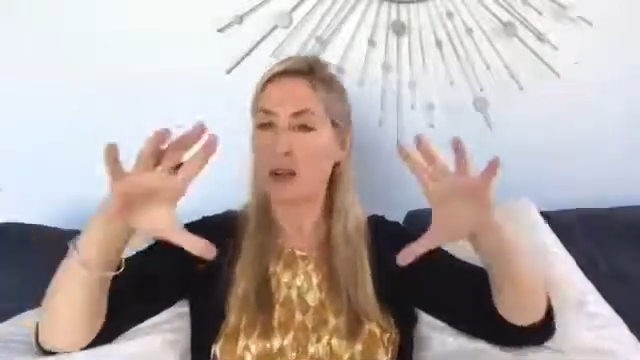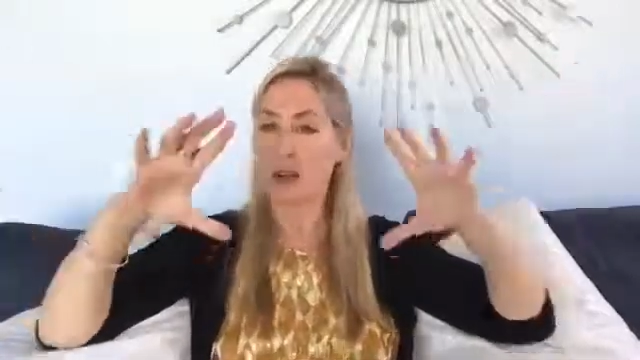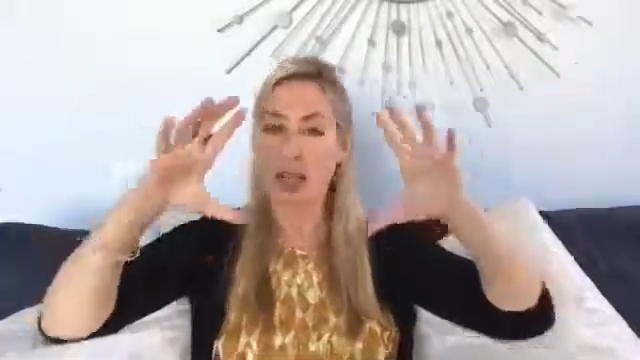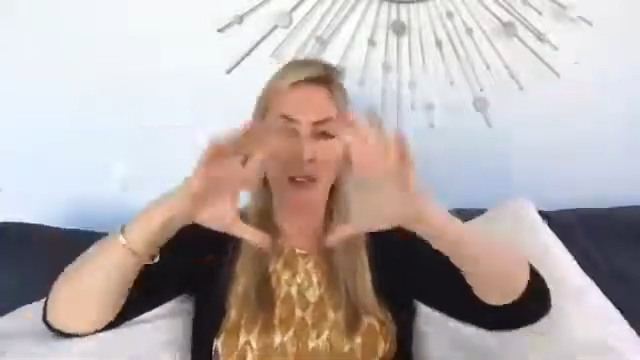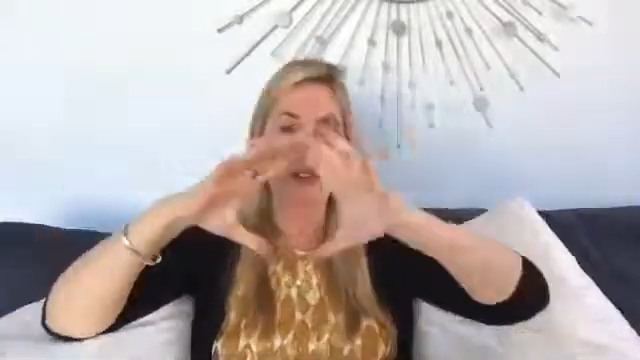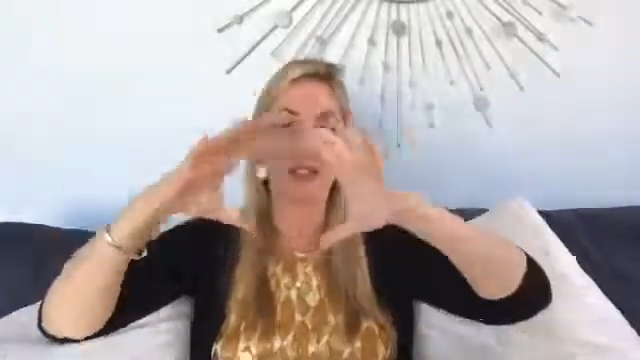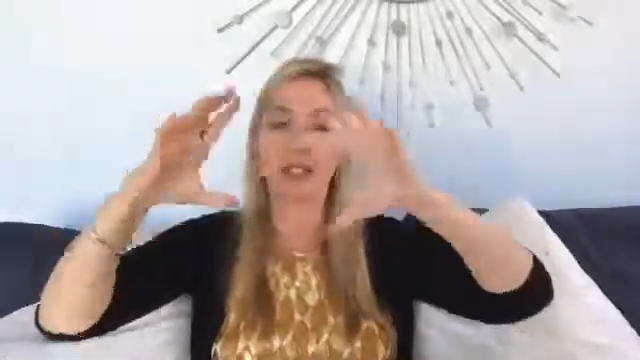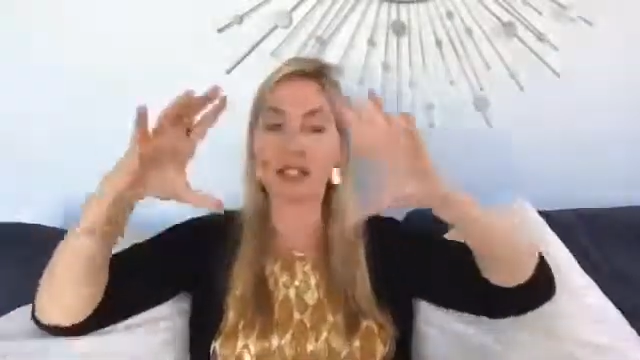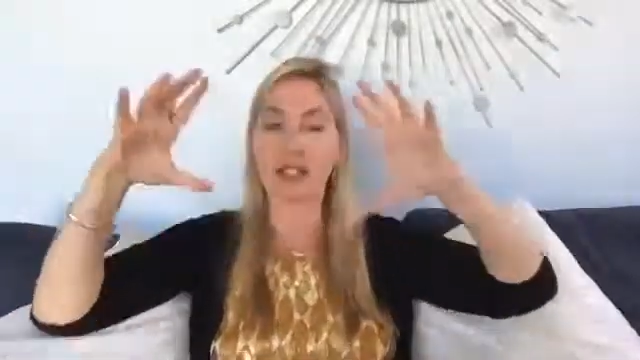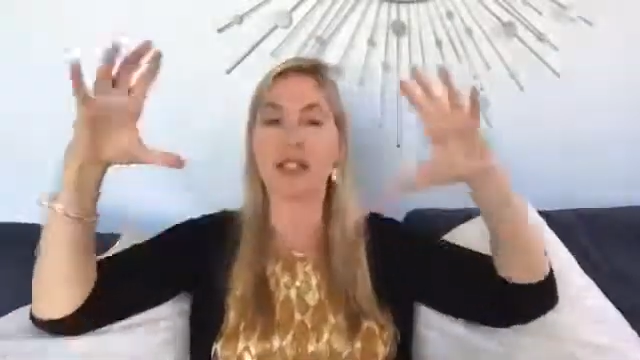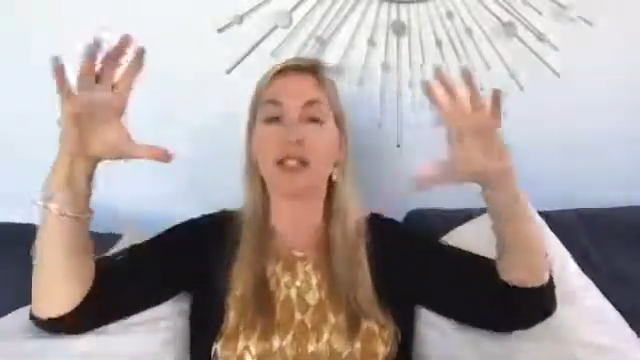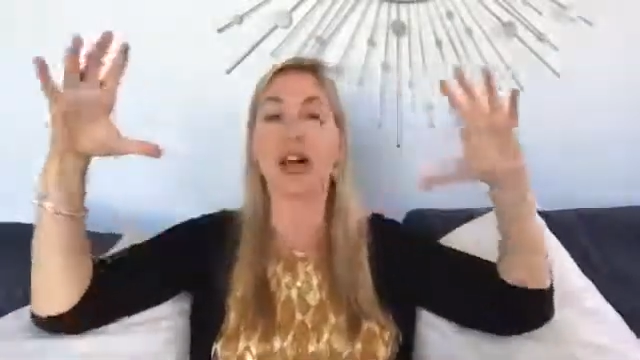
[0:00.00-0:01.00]

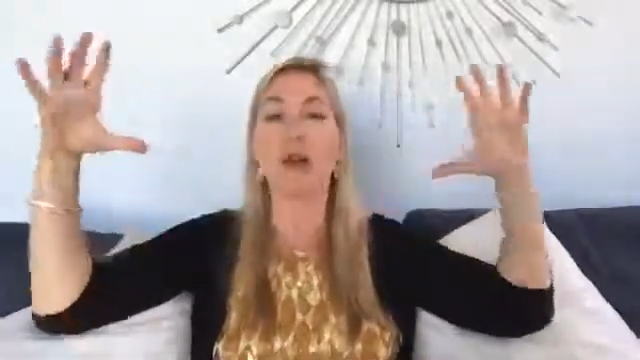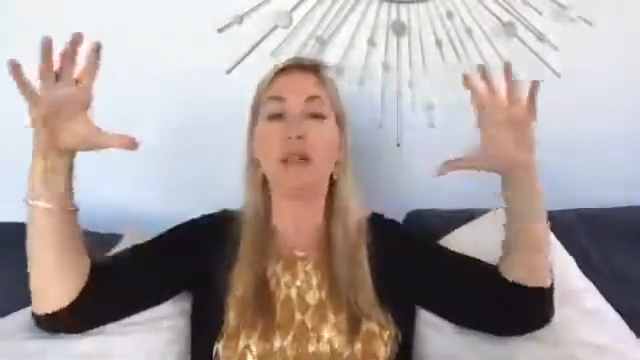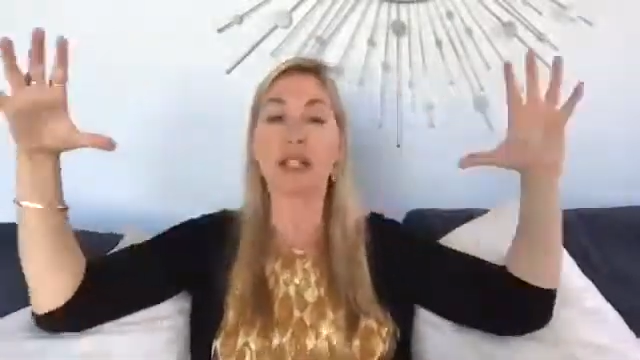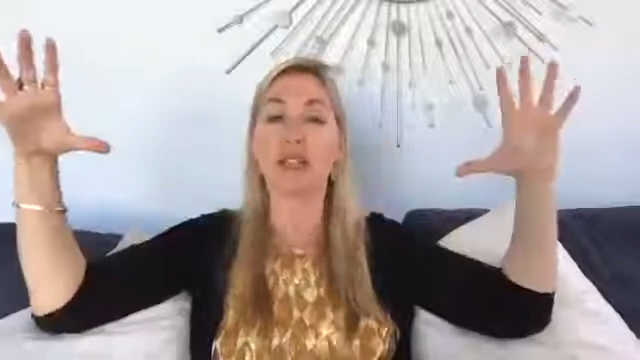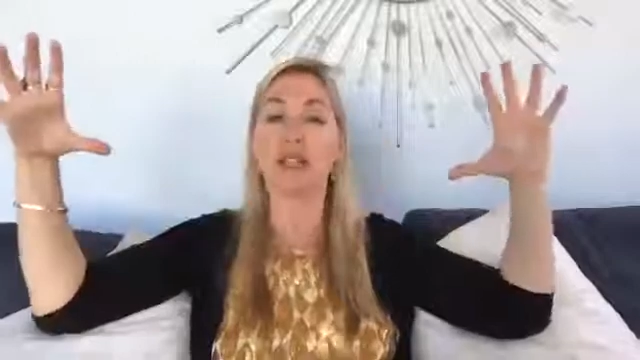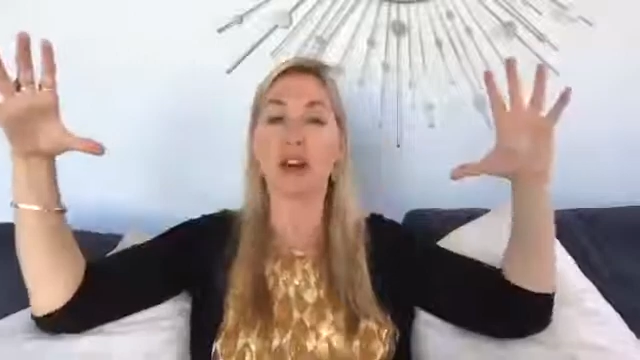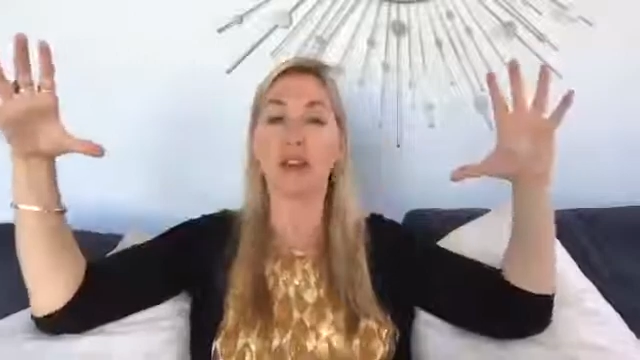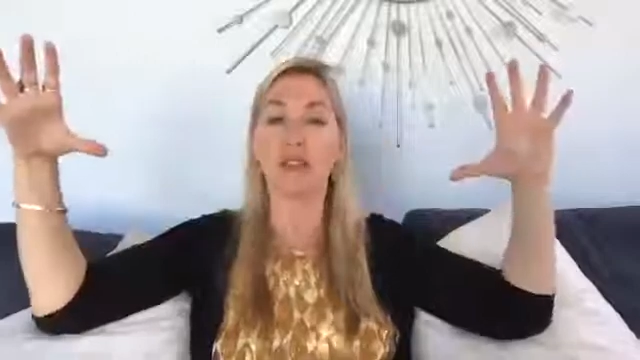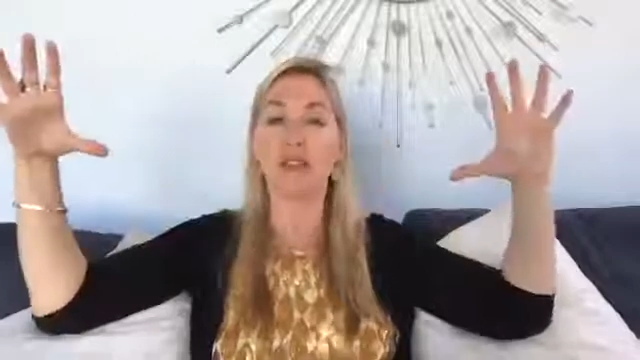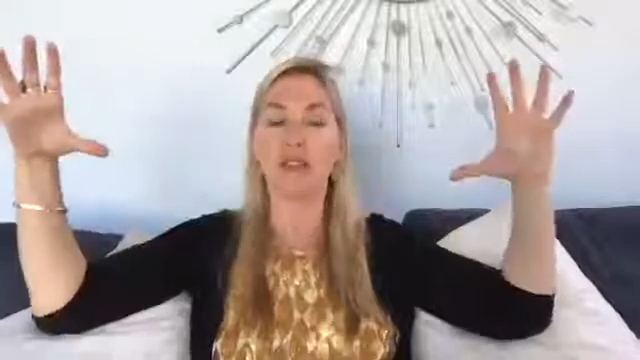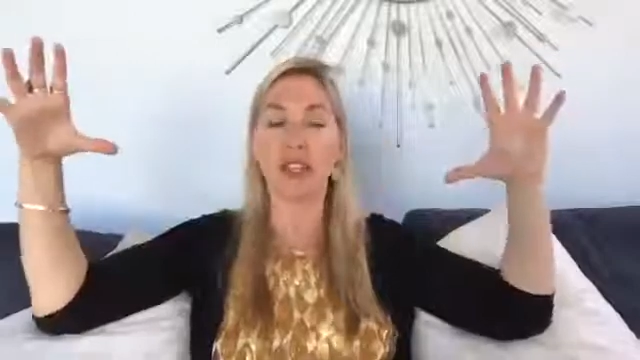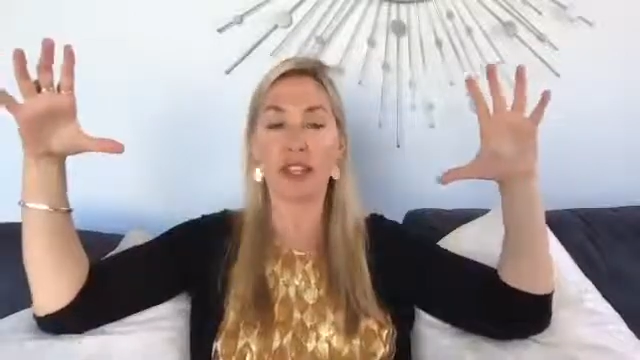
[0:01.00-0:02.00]
It's time itself
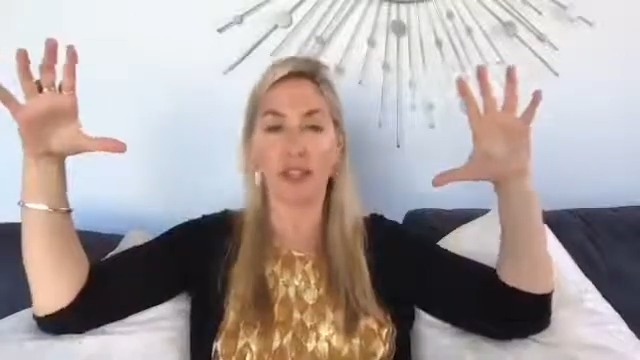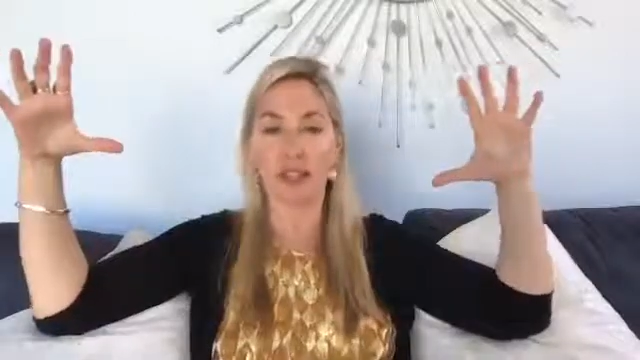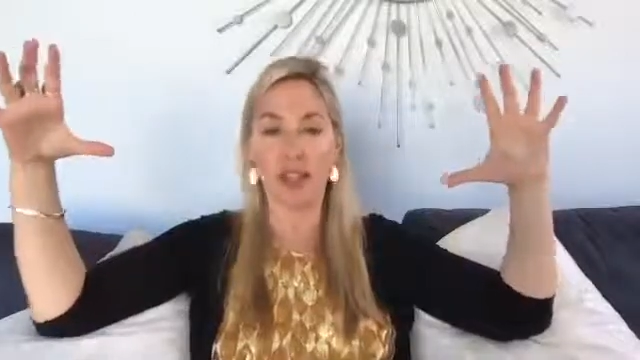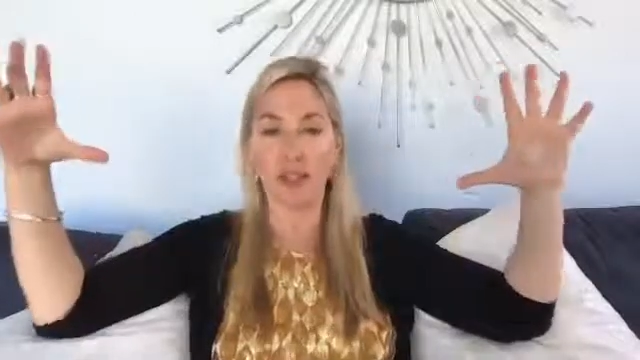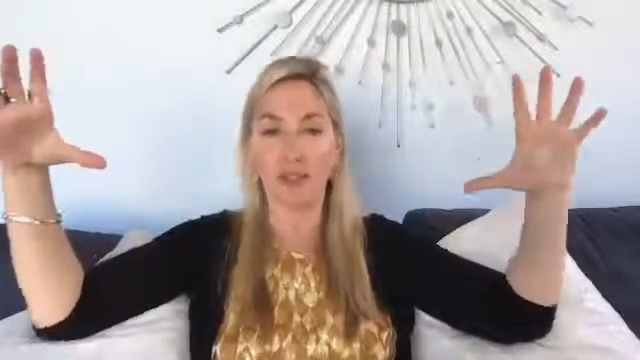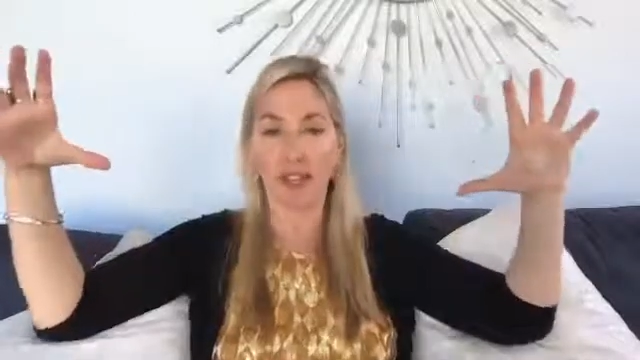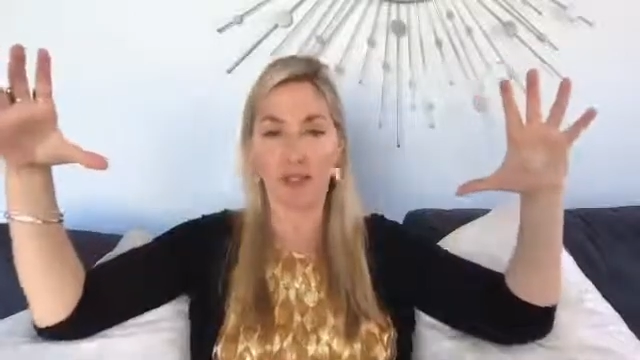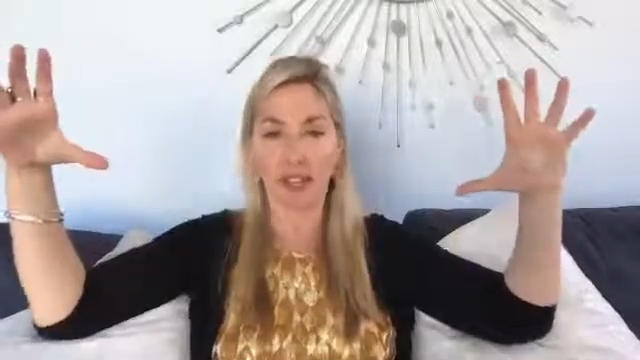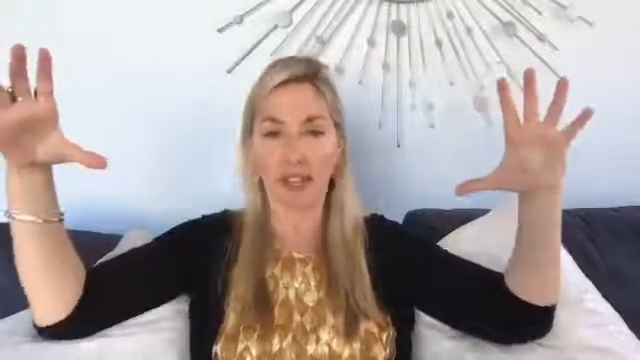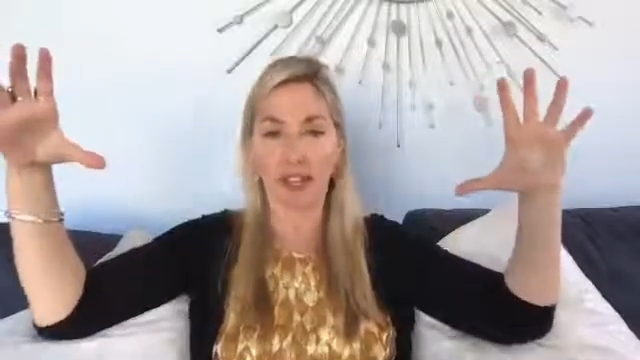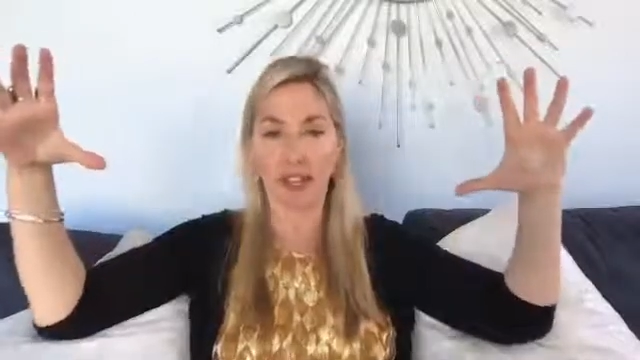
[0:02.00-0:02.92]
is salvific